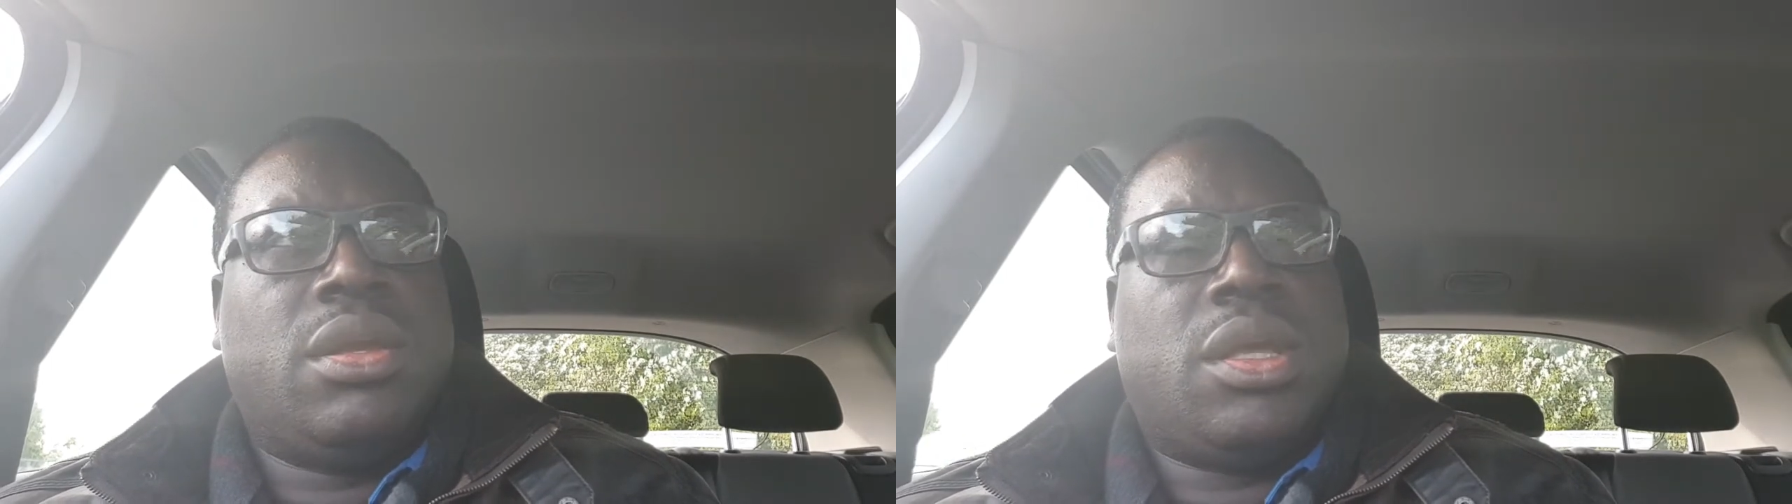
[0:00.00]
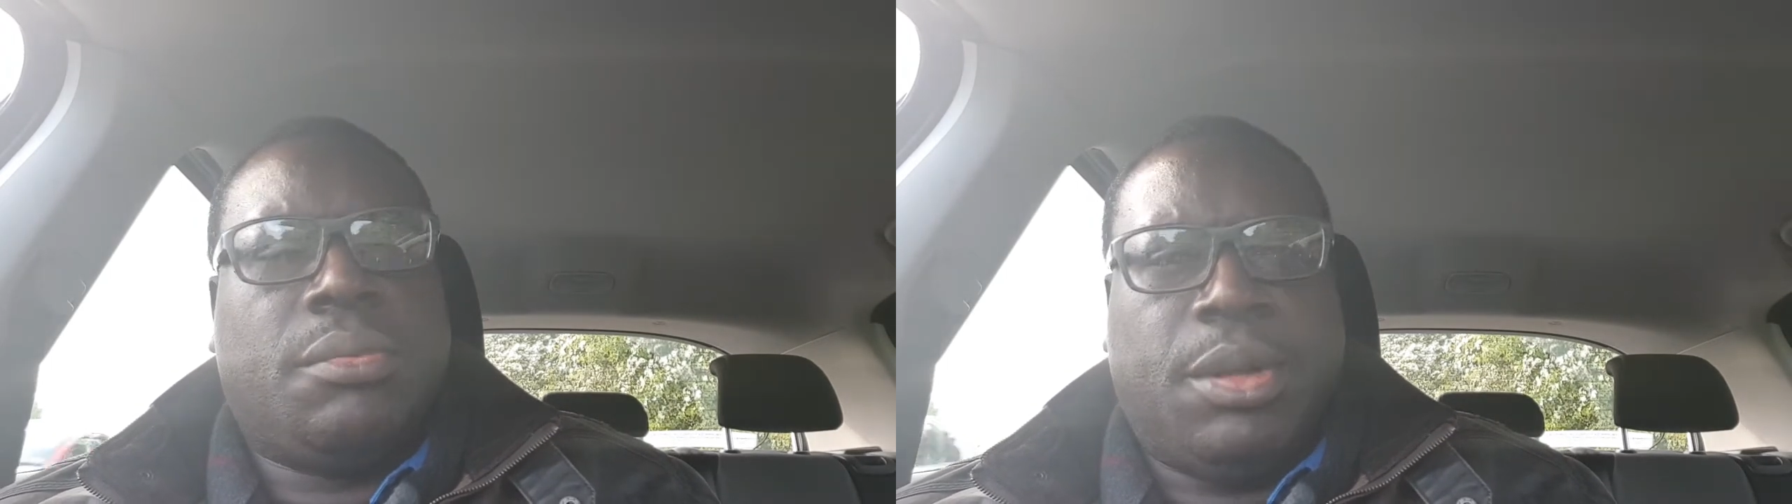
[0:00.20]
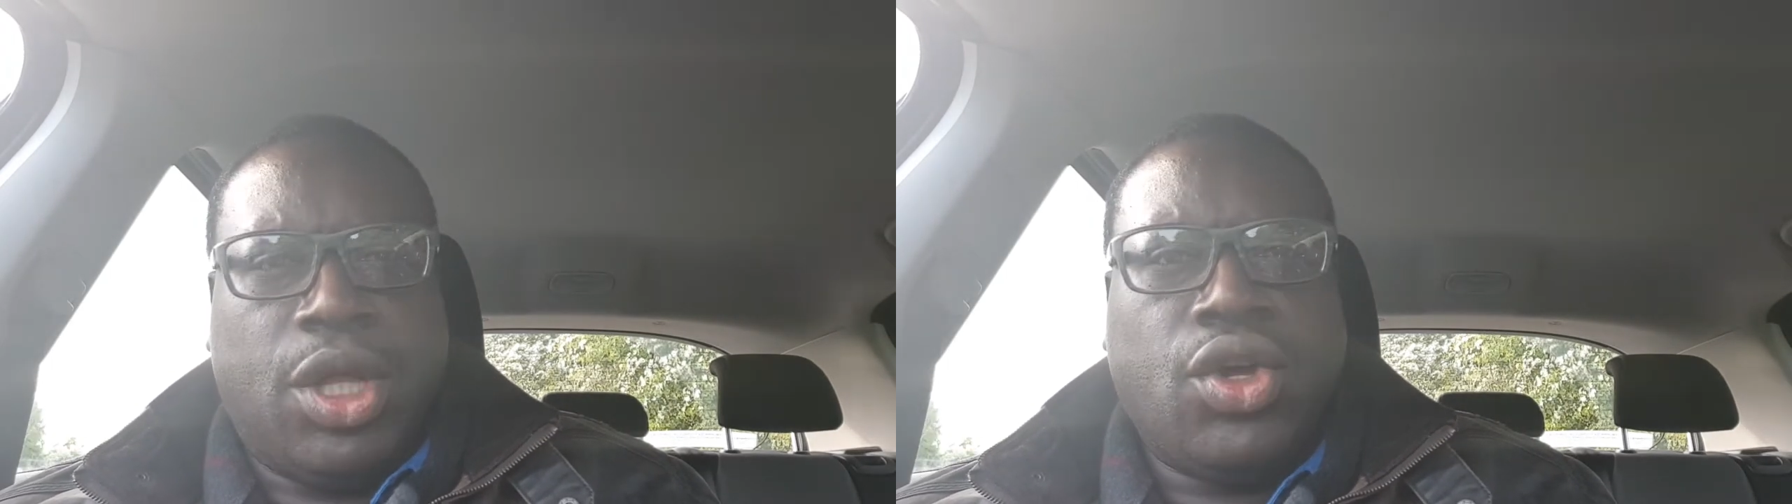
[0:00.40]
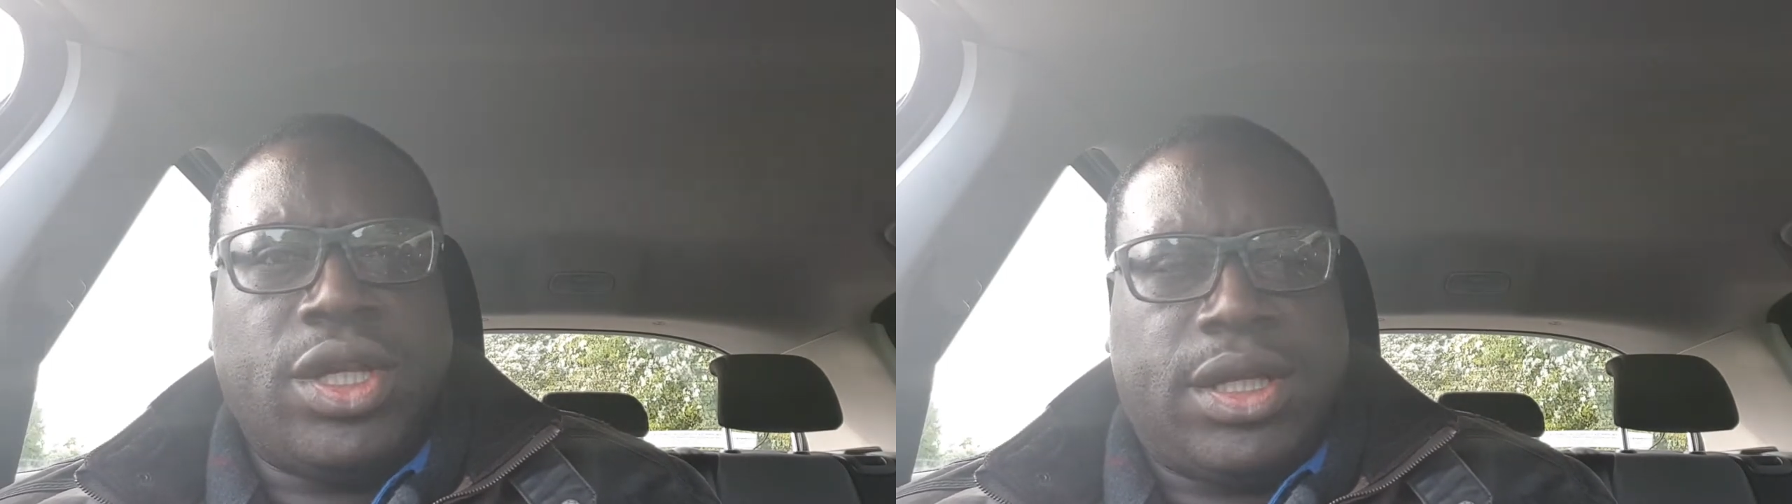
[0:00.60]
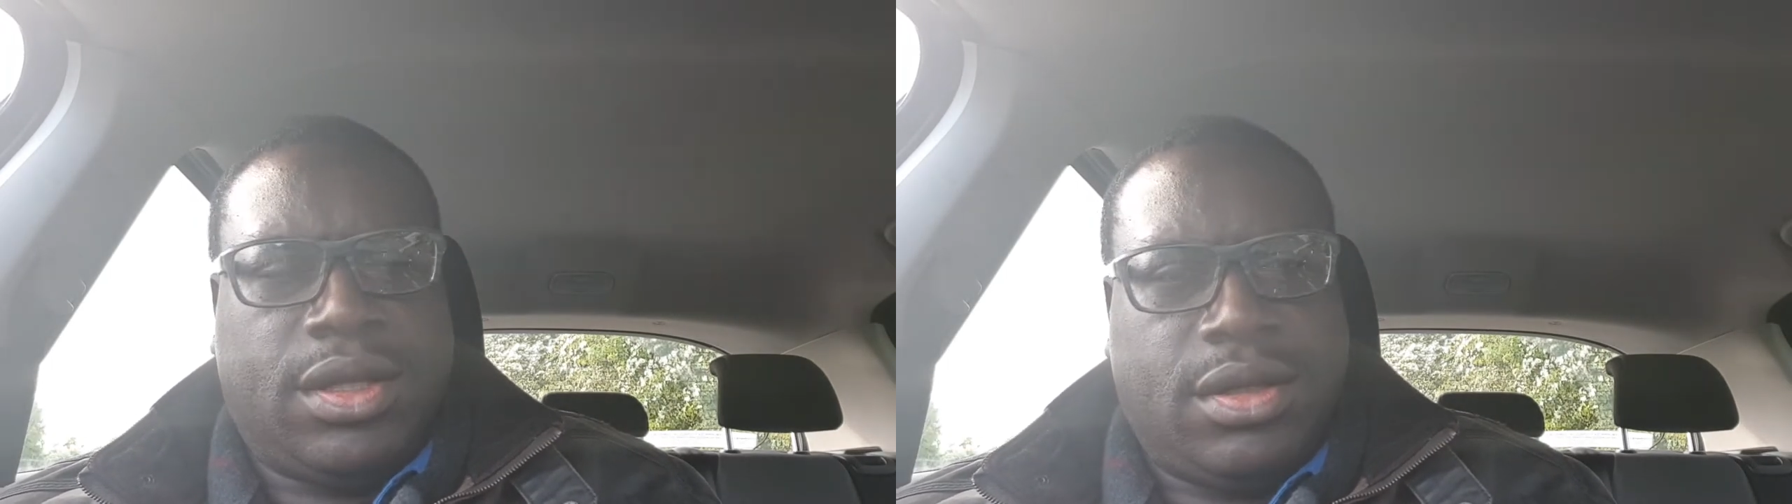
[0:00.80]

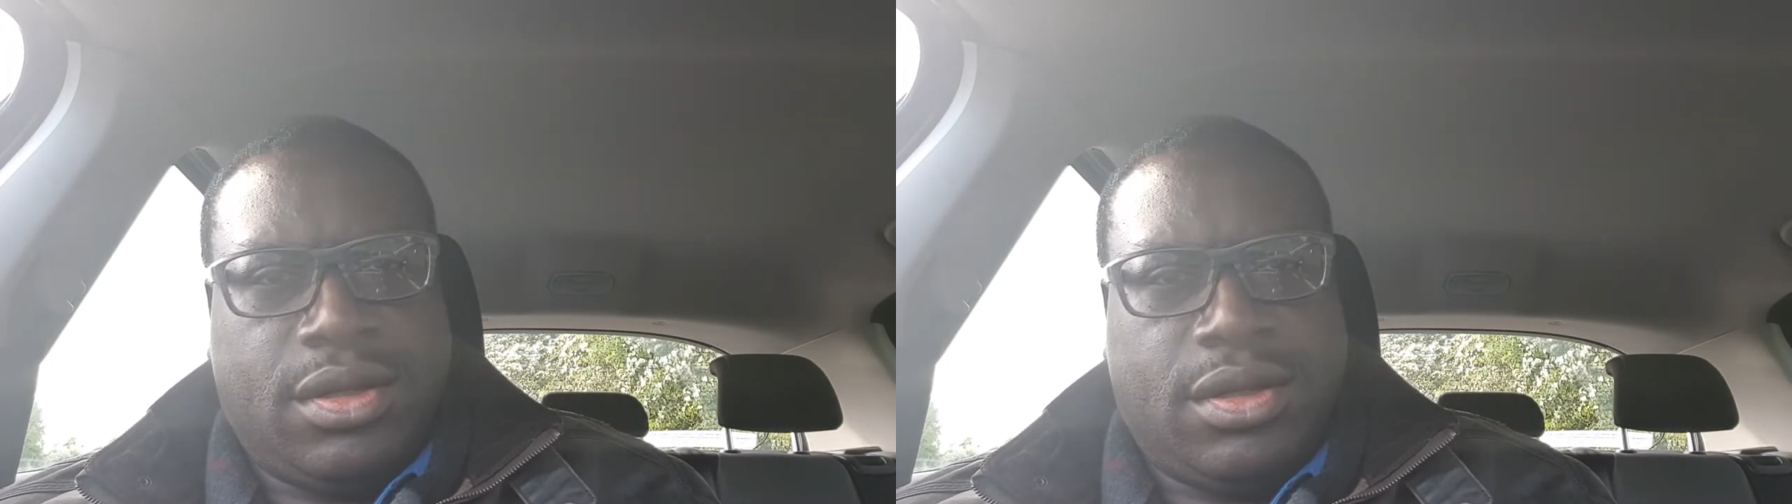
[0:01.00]
applauded